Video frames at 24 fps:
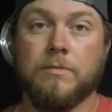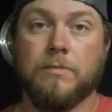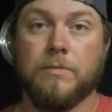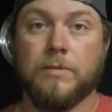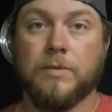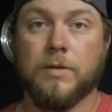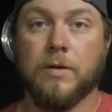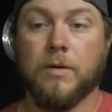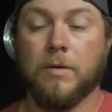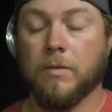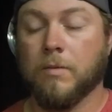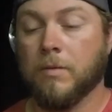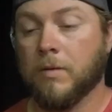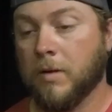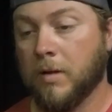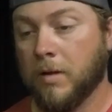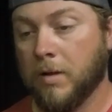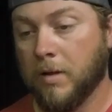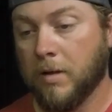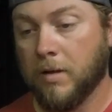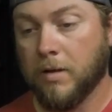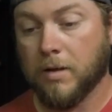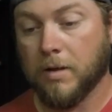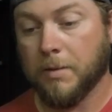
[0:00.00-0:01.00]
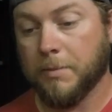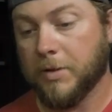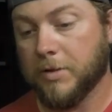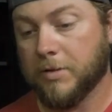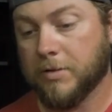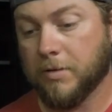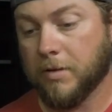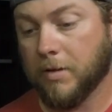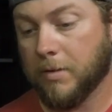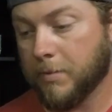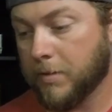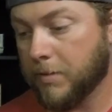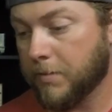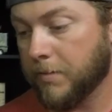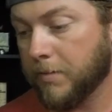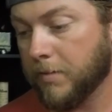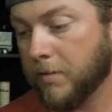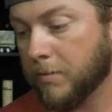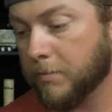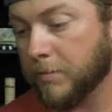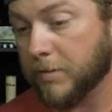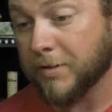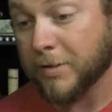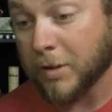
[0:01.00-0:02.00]
So let me show you what we're
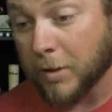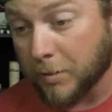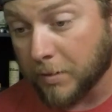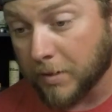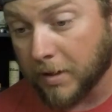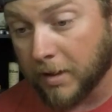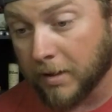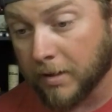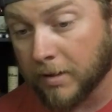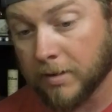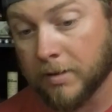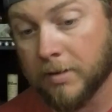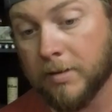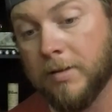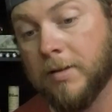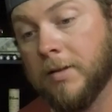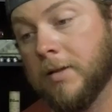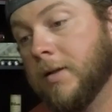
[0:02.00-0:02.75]
doing with tuning